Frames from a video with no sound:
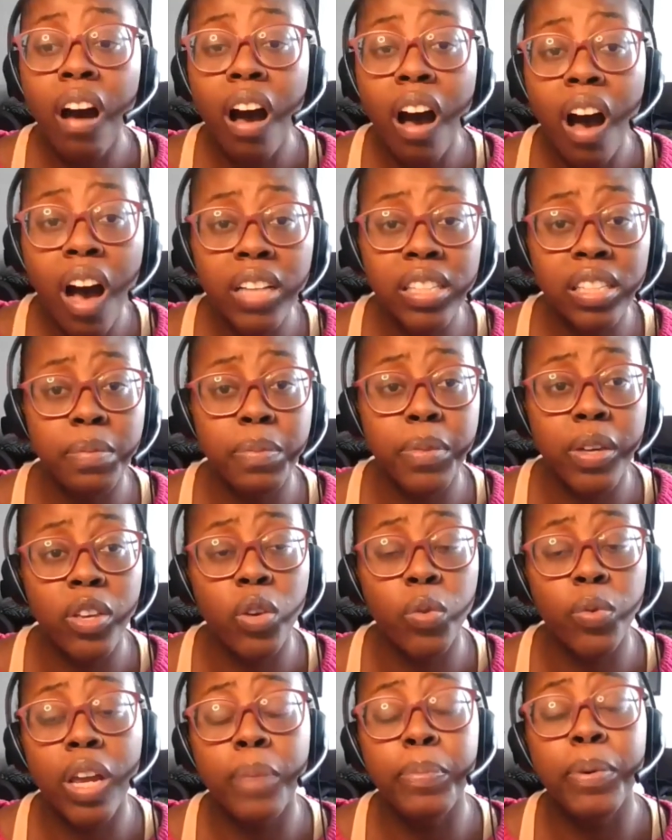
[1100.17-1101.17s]
awesome that
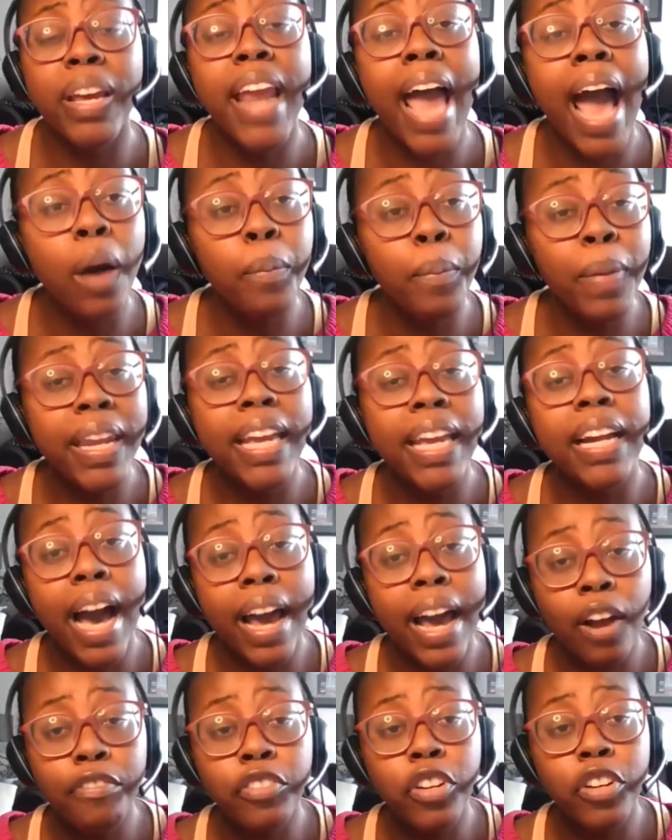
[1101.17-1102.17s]
you were able. And how many, it
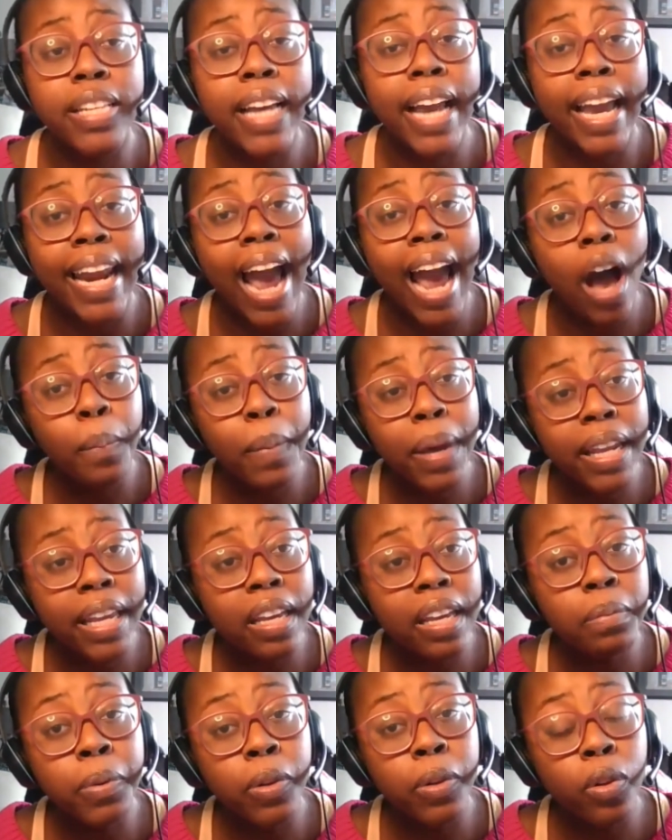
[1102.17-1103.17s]
cut out for a second, how many
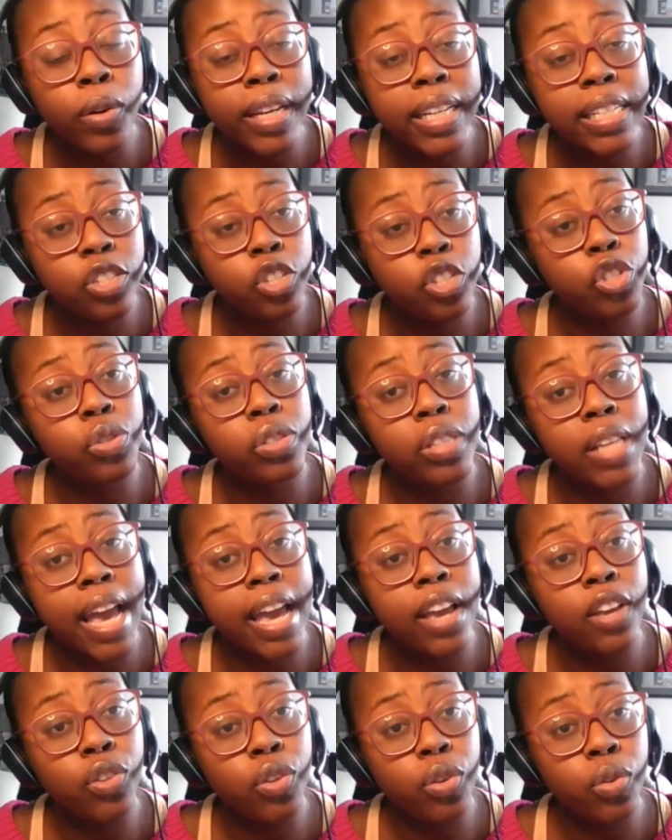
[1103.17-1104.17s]
employees did you say
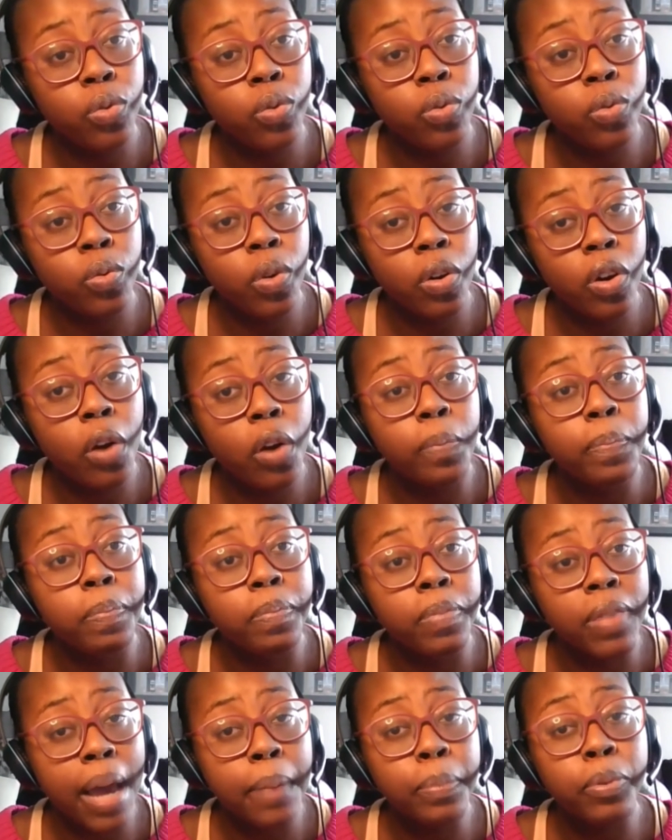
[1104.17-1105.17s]
you are
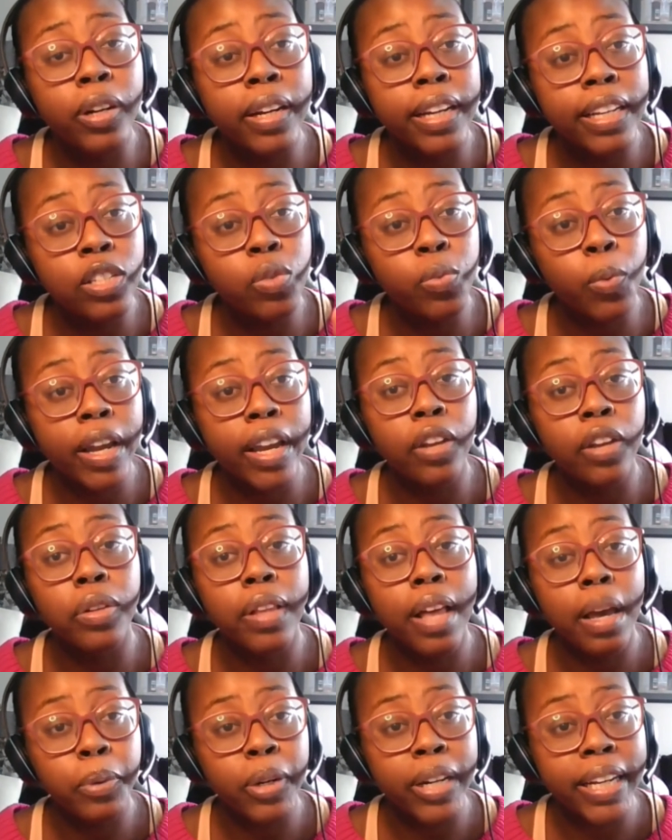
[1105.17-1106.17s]
librarians work at your
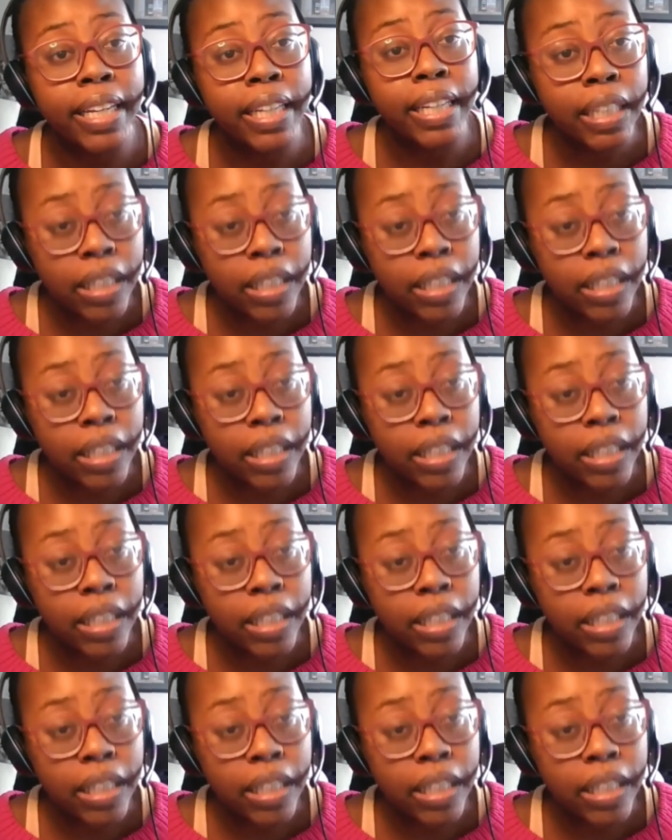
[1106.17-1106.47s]
library?